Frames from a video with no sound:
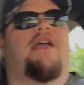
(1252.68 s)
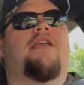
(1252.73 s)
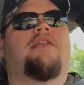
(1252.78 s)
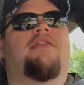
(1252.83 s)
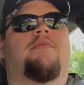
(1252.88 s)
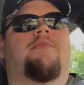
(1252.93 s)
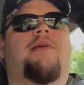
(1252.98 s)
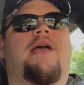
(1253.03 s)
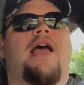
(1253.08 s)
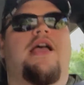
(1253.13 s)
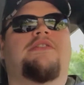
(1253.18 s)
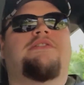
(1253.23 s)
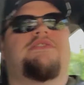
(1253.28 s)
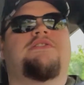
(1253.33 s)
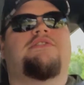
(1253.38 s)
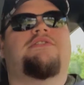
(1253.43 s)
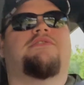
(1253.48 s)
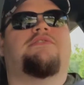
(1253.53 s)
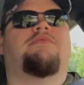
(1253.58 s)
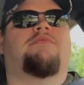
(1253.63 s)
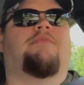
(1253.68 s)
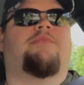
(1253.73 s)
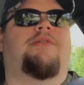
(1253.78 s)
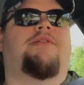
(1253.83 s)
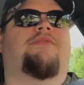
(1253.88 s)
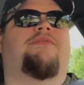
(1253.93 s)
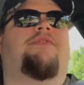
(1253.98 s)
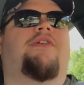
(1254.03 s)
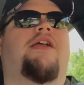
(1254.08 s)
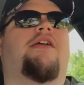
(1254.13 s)
your passengers will be
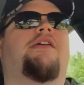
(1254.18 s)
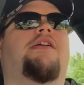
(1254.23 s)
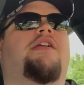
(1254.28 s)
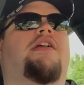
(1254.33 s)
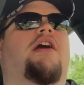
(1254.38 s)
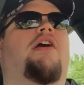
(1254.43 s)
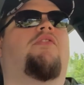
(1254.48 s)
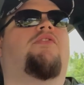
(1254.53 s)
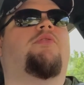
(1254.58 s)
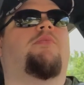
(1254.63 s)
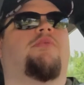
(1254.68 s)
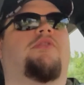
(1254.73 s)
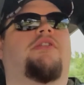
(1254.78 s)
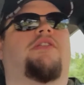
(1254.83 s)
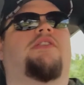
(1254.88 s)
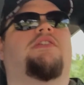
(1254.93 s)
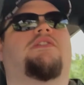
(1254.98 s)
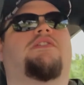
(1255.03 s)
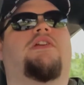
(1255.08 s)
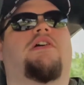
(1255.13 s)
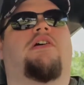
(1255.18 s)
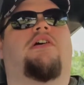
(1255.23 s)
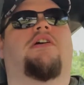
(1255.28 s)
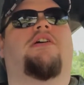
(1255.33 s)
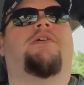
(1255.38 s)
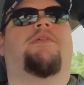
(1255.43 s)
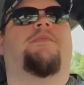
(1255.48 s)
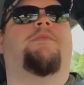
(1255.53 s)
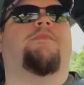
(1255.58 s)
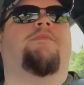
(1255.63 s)
very comfortable in this car.
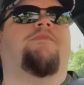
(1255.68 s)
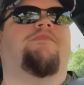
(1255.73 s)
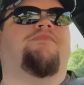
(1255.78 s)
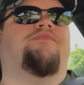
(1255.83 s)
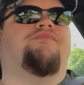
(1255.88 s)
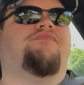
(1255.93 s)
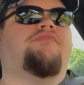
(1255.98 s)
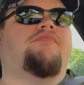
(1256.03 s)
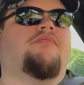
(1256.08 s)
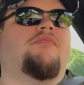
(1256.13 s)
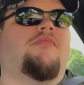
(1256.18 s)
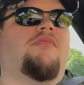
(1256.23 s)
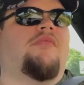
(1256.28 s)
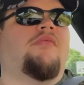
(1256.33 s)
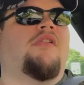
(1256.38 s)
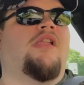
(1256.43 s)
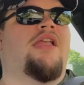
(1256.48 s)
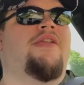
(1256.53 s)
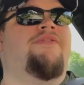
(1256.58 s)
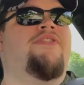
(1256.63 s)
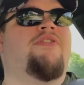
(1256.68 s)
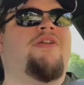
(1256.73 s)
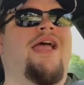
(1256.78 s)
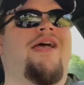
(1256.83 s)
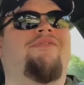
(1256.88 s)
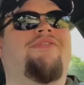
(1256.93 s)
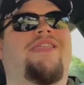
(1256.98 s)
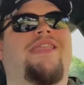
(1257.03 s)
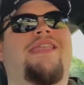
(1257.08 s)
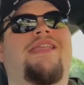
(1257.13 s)
If you
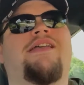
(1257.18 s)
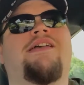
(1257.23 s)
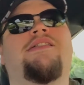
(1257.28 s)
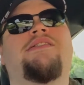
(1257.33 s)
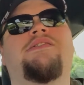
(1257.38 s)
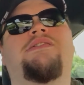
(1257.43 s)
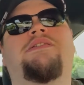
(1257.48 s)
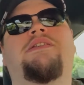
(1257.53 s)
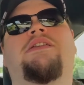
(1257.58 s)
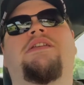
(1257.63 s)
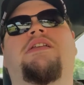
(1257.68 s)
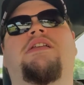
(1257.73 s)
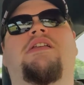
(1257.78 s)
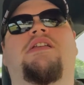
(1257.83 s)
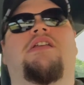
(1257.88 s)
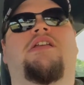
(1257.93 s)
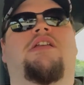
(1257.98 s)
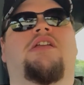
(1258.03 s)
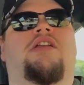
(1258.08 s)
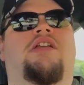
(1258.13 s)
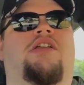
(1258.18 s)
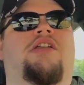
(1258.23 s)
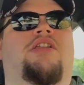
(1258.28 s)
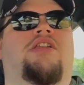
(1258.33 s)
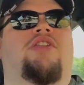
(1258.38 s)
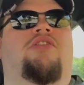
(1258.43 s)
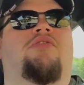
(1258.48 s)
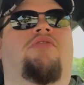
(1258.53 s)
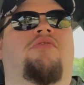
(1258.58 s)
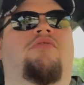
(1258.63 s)
have kids,
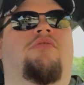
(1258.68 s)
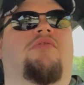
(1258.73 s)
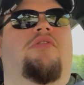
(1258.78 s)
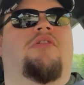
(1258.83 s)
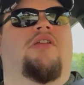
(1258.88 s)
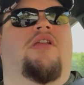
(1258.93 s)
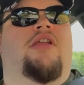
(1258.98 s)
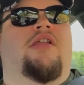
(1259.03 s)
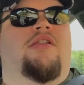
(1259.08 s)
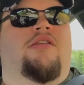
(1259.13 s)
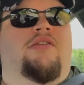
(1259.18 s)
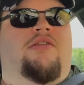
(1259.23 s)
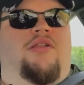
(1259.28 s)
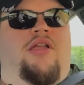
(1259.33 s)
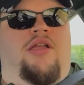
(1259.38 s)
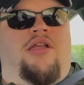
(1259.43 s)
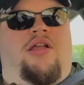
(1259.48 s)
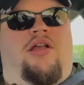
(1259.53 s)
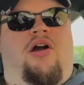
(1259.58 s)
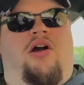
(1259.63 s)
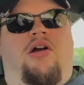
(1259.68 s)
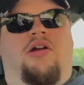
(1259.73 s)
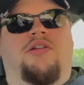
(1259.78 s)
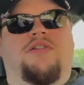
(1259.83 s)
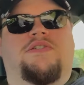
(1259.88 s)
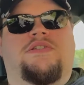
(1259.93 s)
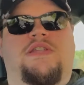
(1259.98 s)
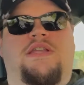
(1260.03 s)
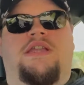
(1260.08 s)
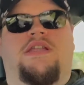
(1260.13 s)
in car
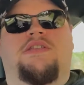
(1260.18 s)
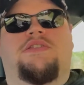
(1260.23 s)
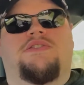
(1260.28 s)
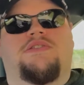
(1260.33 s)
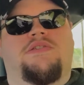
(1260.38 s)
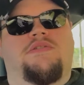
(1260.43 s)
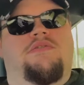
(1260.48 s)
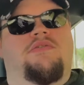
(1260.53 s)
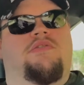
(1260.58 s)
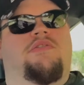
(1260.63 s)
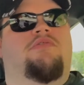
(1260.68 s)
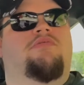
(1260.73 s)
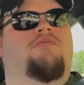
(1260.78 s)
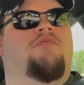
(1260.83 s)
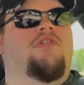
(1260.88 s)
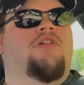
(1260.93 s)
seats, you